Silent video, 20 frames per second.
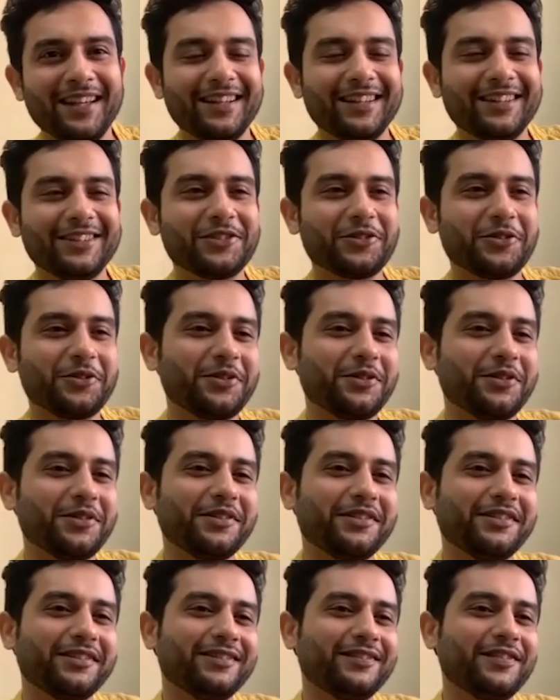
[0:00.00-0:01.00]

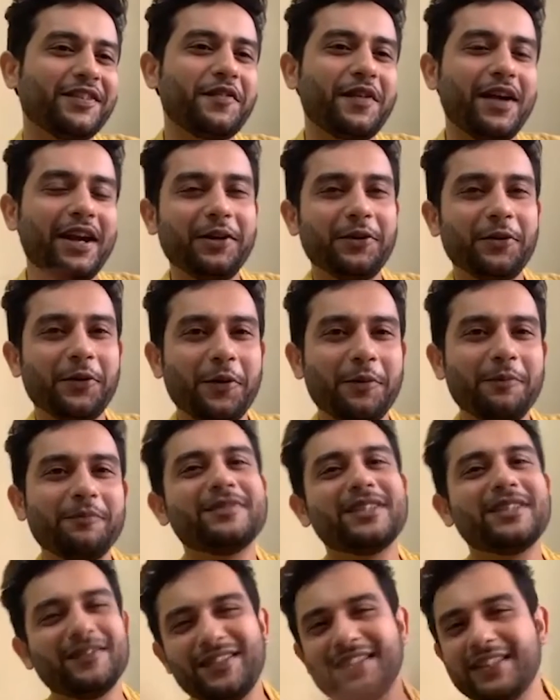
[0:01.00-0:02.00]
So we went home.
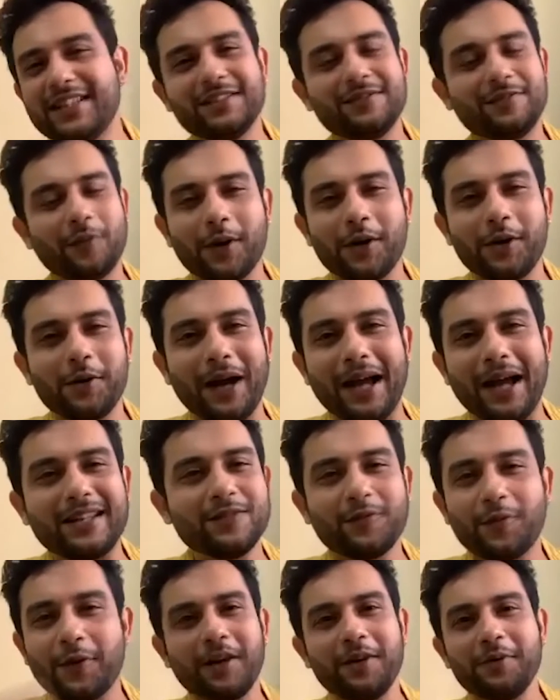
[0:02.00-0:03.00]
I just
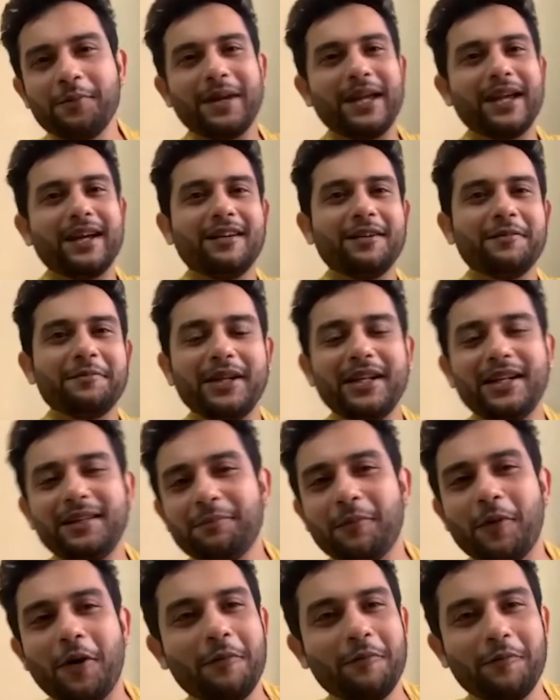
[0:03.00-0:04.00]
wanted to make her
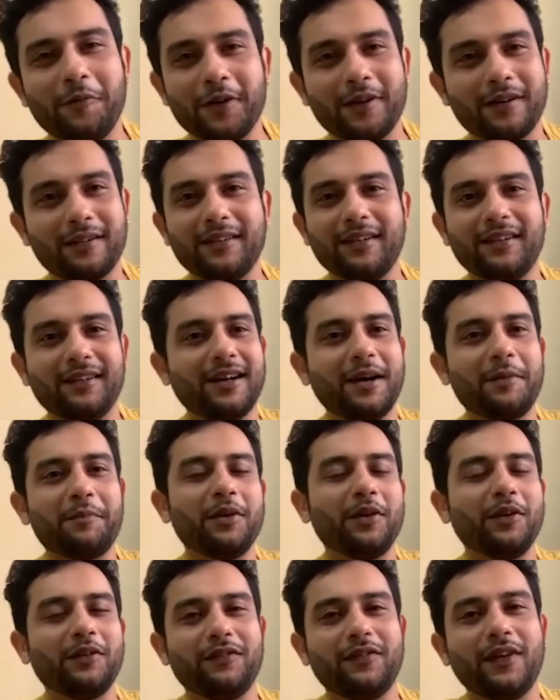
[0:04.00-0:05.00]
meet mom for a
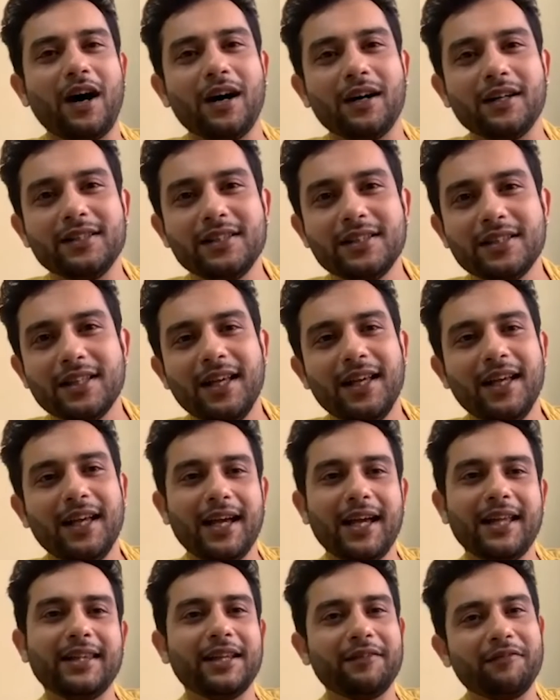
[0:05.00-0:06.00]
couple of hours,
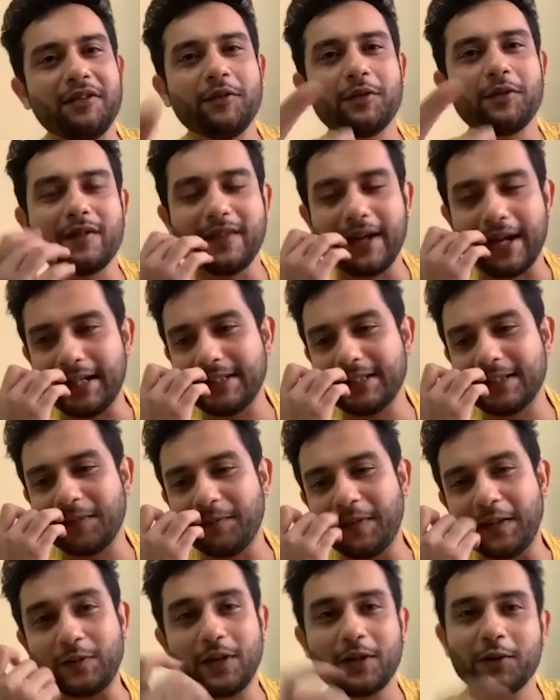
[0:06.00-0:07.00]
and then we would have head
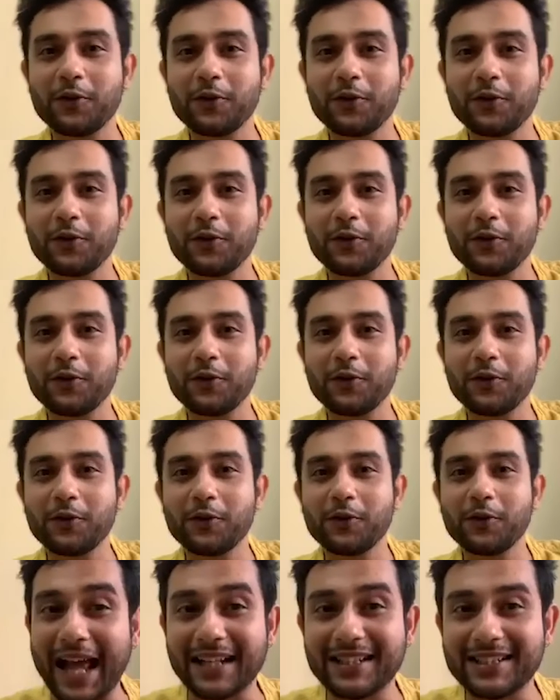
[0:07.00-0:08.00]
somewhere. So I told her,
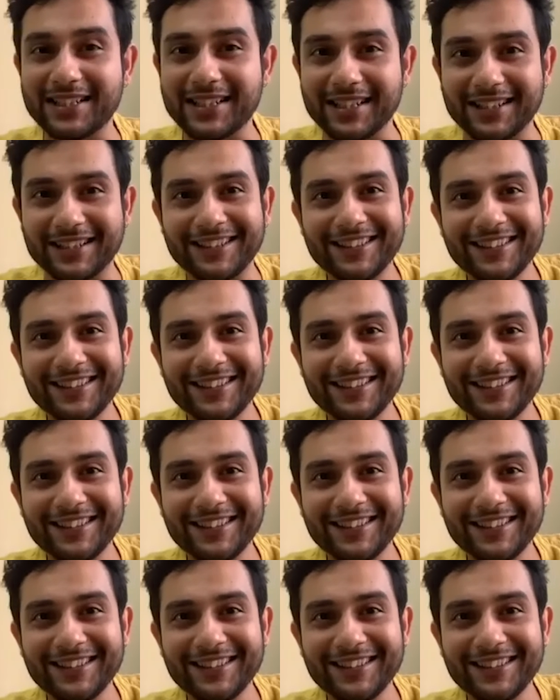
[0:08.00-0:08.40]
be nasty.